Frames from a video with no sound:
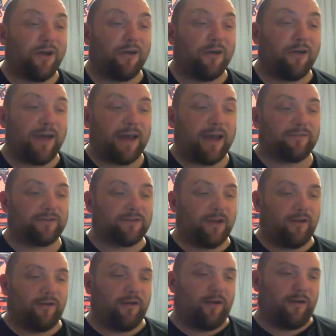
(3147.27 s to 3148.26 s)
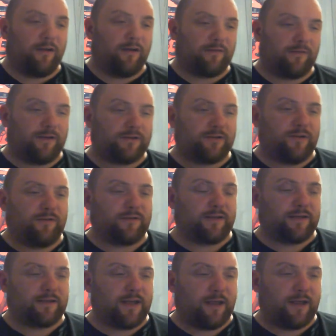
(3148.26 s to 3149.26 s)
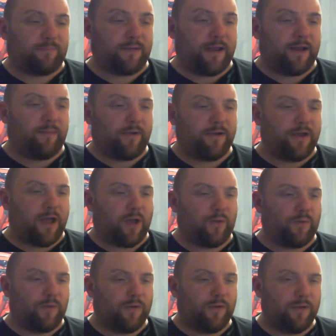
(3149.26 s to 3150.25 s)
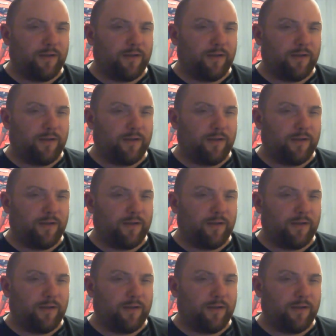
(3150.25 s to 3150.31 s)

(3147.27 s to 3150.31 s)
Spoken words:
I've had it for so long. As soon as it starts playing up, I know.